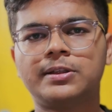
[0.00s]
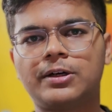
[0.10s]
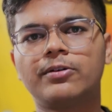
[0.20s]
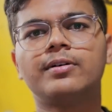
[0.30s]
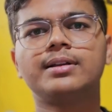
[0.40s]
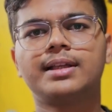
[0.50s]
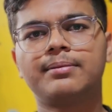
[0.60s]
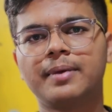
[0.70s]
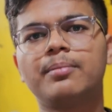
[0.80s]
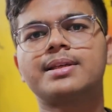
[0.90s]
However,
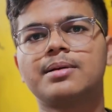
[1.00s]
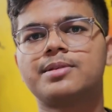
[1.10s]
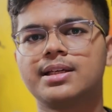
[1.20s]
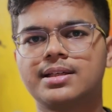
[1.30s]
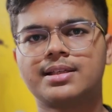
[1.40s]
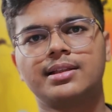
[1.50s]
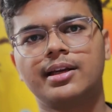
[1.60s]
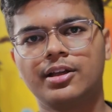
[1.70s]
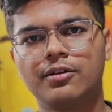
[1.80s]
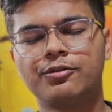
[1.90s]
there may be some changes in
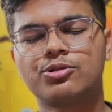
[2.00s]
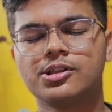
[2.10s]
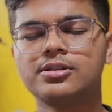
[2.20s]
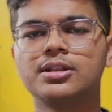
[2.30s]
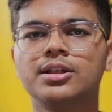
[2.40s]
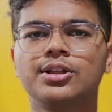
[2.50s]
the near future.